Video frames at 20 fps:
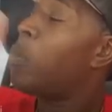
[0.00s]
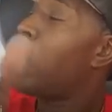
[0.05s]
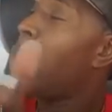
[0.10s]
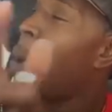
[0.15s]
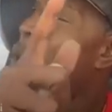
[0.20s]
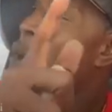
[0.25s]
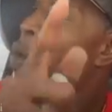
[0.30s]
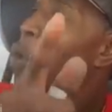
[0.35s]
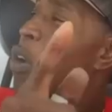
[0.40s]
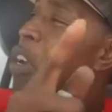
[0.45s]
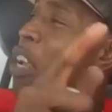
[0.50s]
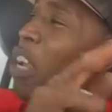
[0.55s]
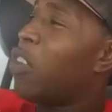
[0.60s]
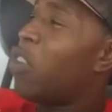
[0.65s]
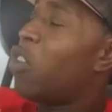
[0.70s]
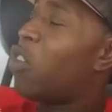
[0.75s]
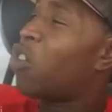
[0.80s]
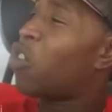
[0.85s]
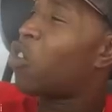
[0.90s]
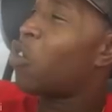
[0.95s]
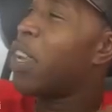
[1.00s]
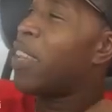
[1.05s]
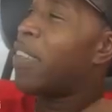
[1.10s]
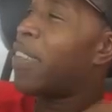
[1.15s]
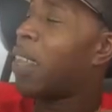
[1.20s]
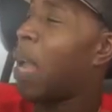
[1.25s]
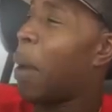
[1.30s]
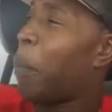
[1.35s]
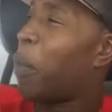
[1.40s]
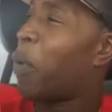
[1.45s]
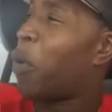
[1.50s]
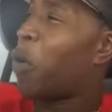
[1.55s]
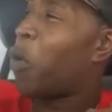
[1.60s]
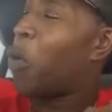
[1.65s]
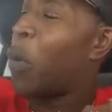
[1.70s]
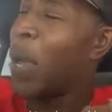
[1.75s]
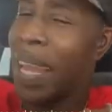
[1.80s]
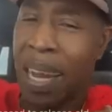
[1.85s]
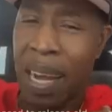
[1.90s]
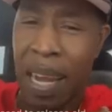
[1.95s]
let me go need three step
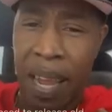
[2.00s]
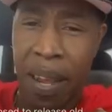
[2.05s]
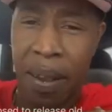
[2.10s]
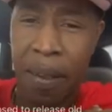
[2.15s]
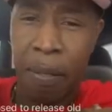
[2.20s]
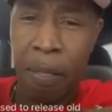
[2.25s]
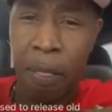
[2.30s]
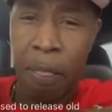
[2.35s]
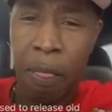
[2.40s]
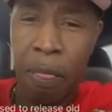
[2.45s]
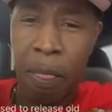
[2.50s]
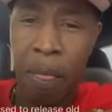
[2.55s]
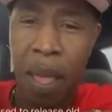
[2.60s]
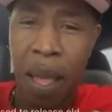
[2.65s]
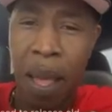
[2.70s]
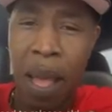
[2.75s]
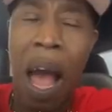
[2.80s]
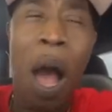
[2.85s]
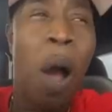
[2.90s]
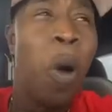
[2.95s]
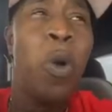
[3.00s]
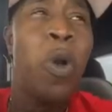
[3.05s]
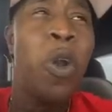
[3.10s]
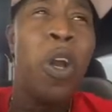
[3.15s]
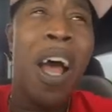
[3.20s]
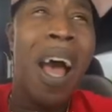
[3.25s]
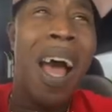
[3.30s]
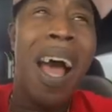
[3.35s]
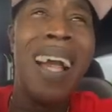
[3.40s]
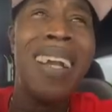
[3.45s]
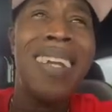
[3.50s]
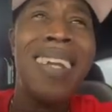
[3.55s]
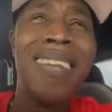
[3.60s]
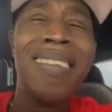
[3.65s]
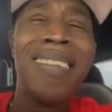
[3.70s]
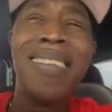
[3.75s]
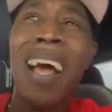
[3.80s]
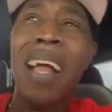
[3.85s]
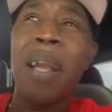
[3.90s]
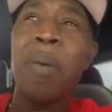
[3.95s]
quickly. Because uno not
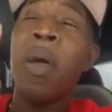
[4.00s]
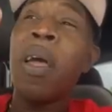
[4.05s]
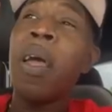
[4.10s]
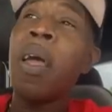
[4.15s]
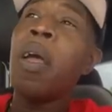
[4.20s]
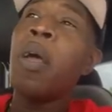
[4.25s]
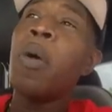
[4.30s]
understand.